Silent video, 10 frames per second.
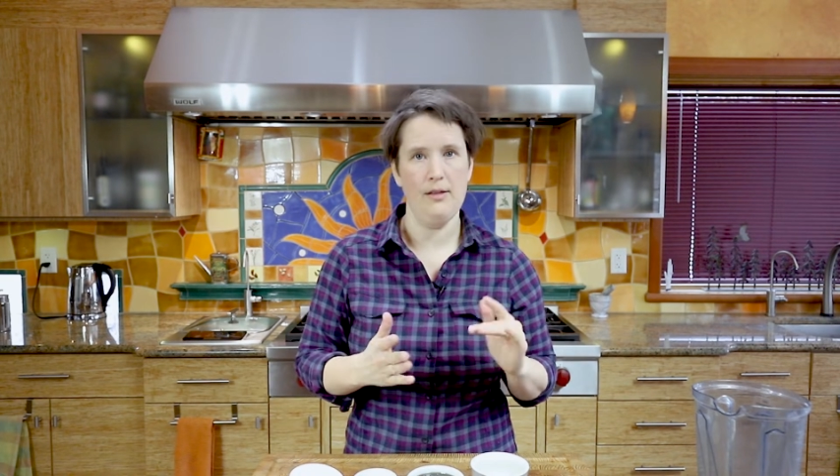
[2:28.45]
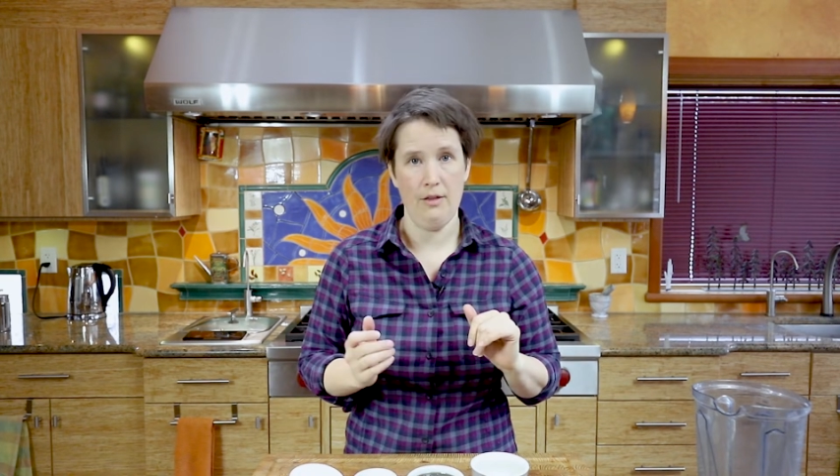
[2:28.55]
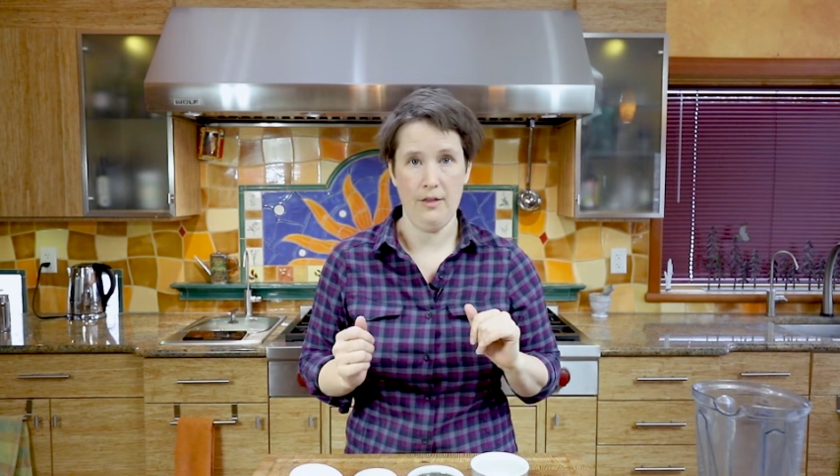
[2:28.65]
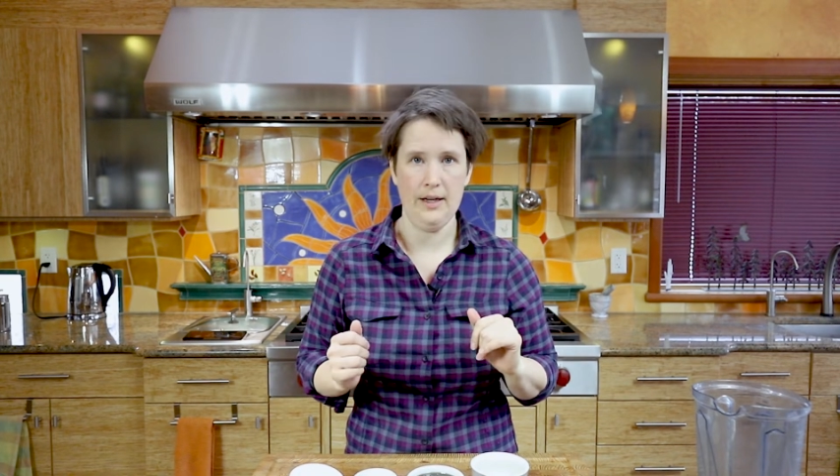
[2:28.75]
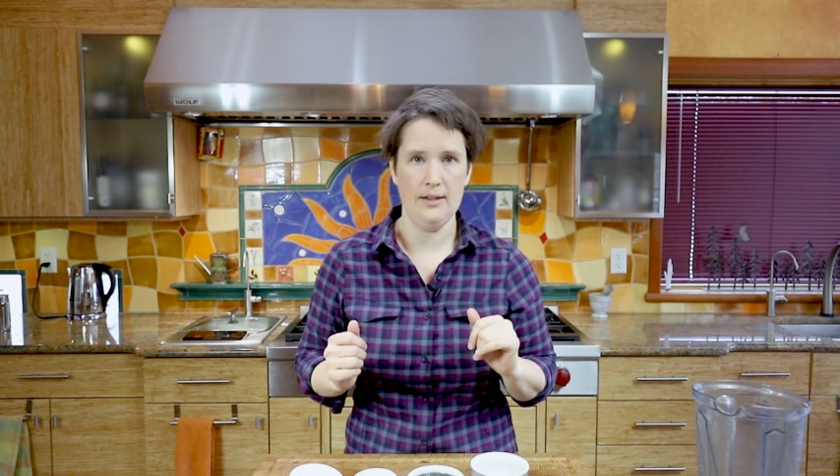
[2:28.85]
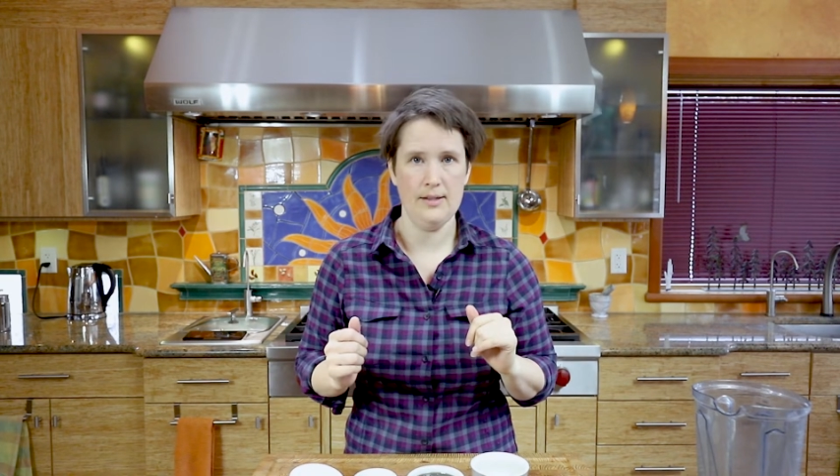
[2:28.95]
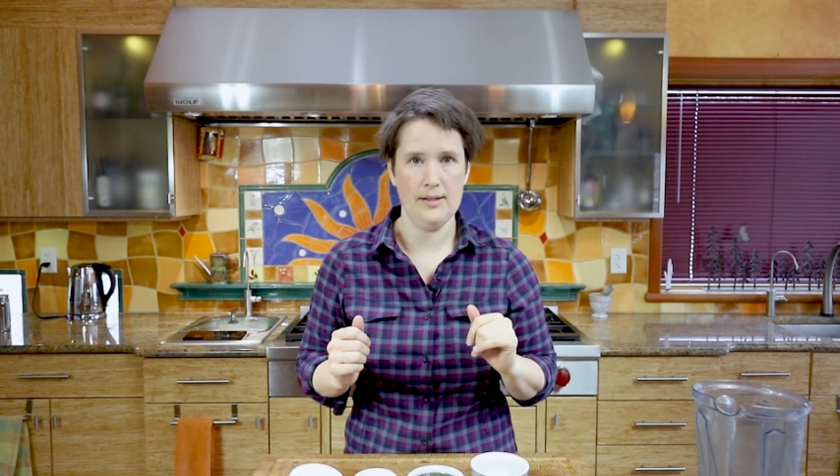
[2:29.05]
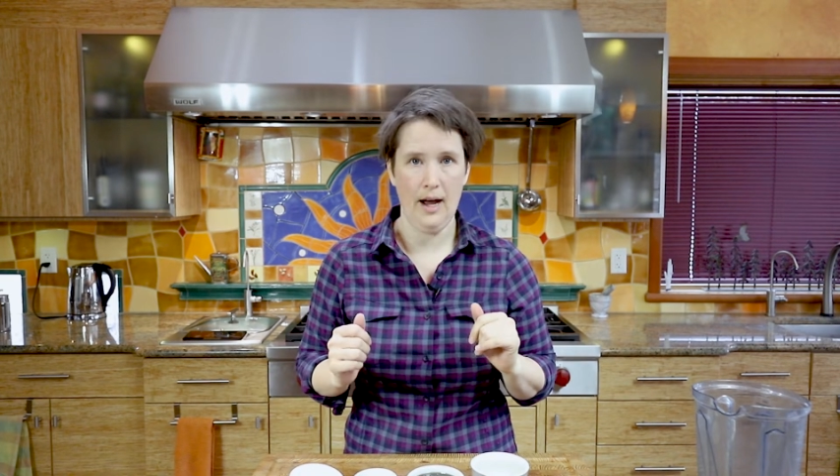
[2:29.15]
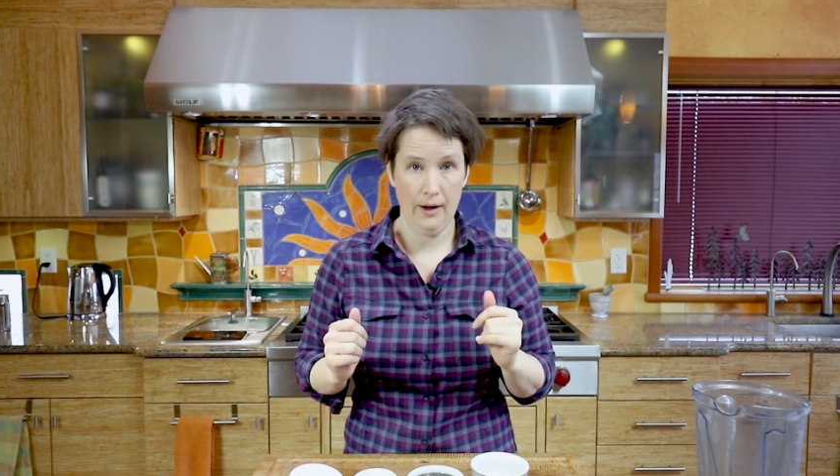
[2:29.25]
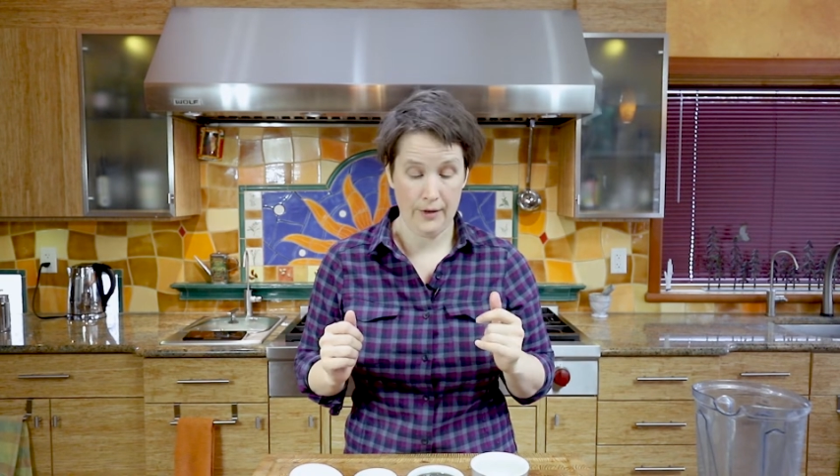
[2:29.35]
and the
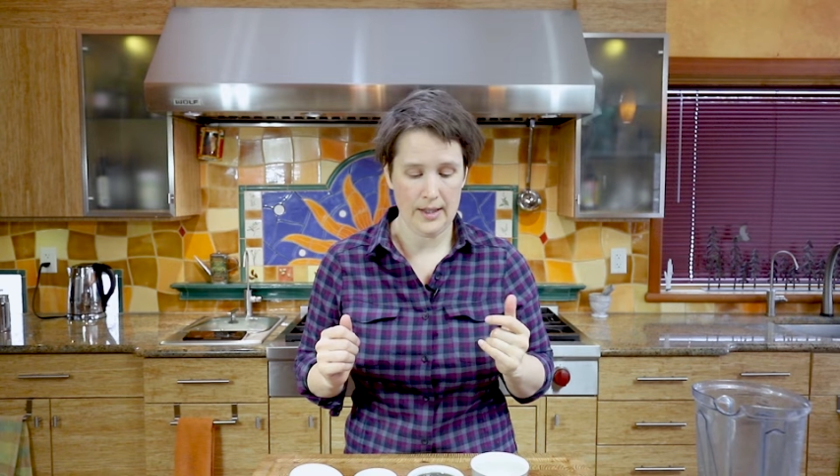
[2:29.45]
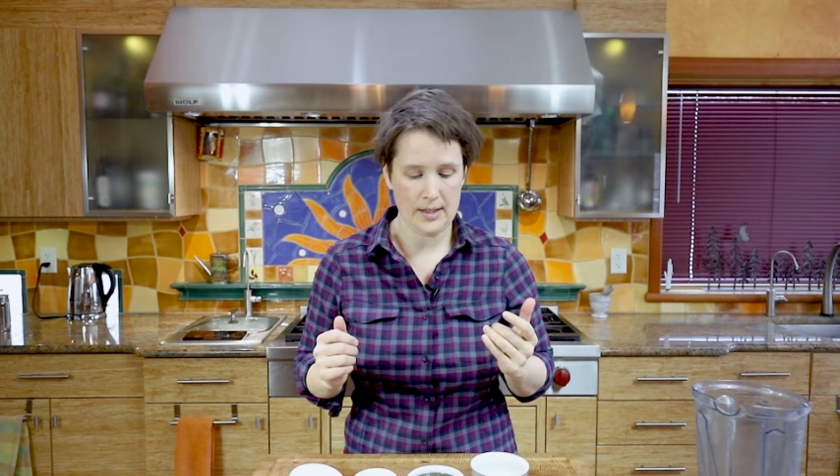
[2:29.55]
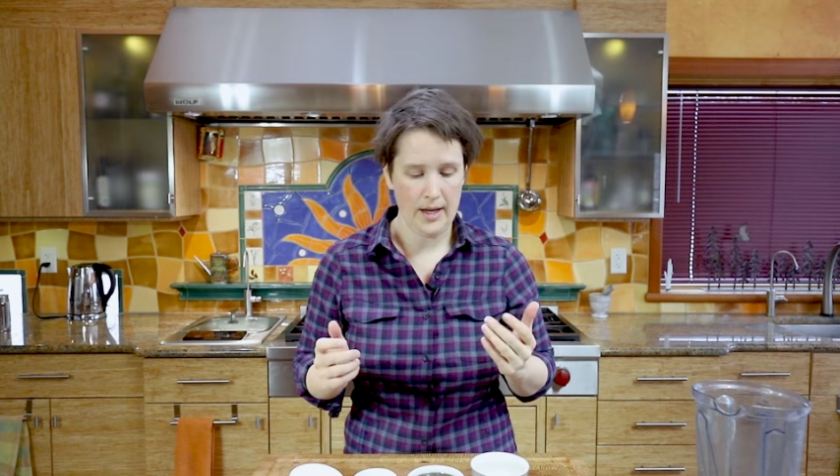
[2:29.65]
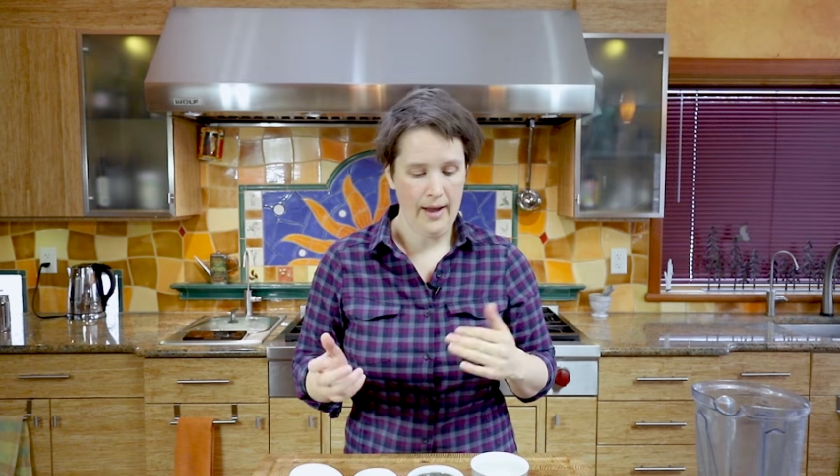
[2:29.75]
thickness of it.